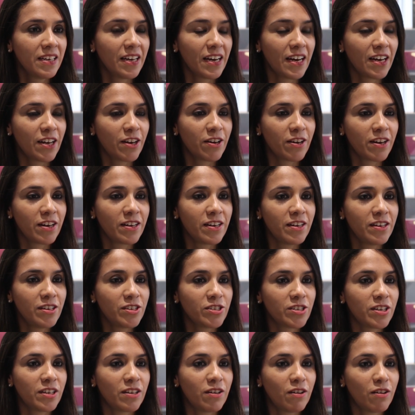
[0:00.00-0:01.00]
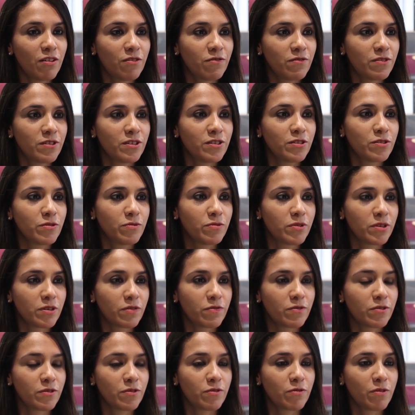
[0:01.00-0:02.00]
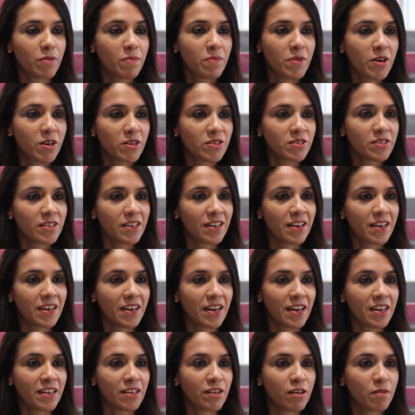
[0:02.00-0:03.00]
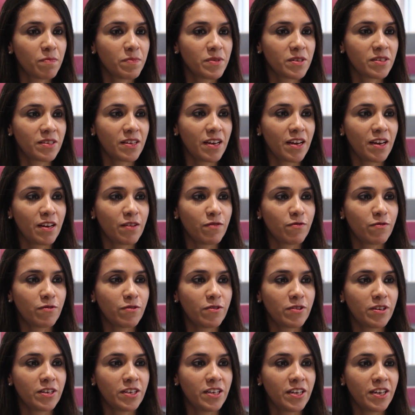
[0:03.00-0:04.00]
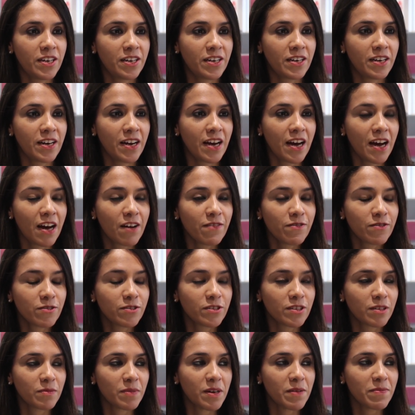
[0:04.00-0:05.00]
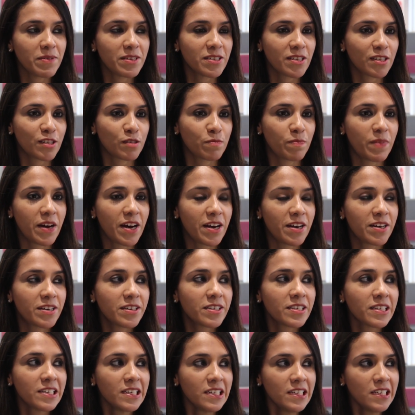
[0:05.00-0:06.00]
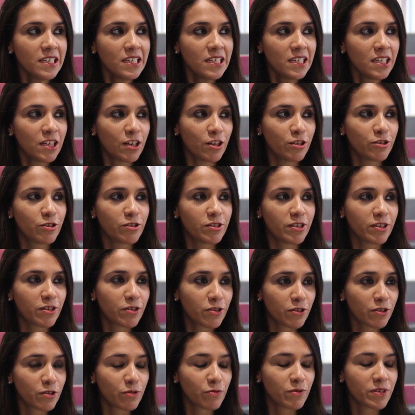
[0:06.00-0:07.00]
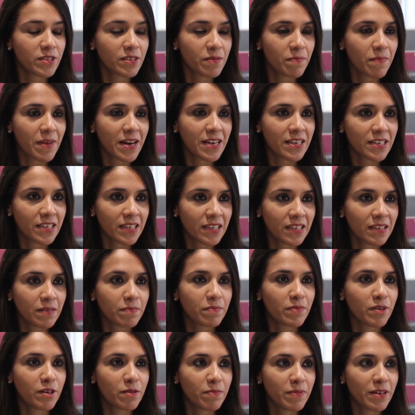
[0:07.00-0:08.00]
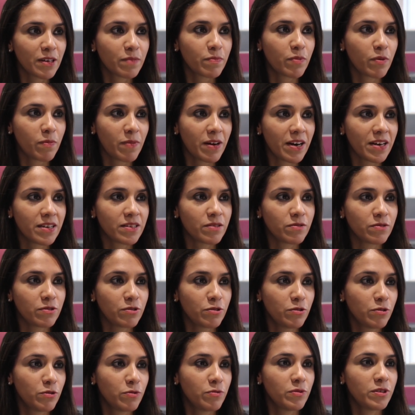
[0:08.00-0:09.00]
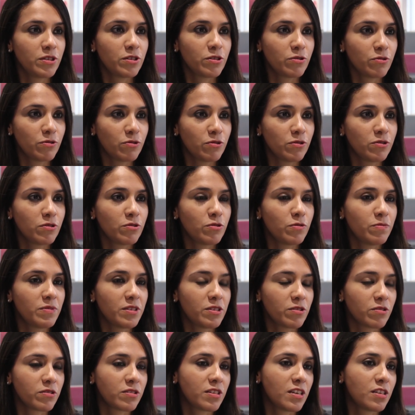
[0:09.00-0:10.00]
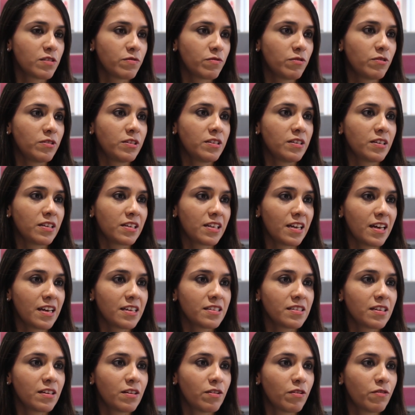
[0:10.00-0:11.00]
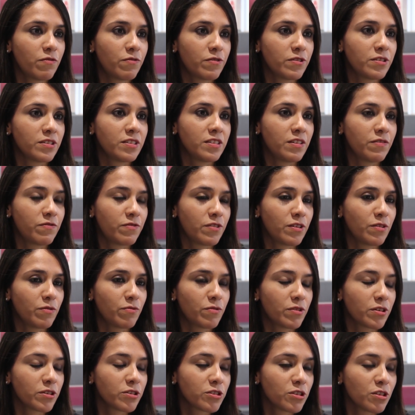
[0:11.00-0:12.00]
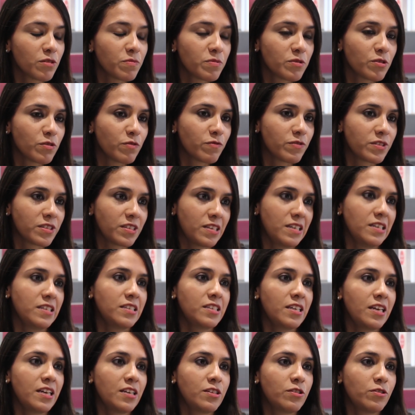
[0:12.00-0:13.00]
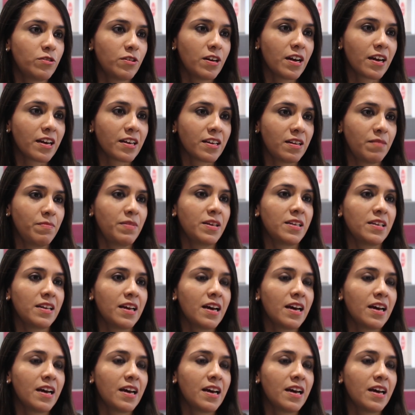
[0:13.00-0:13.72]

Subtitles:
I got an initial offer to work for 3 months and I ended up staying for a year and a half until my visa expired. Although the course was demanding, Birkbeck provides you with tools to be successful in the class and offers different workshops to facilitate your academic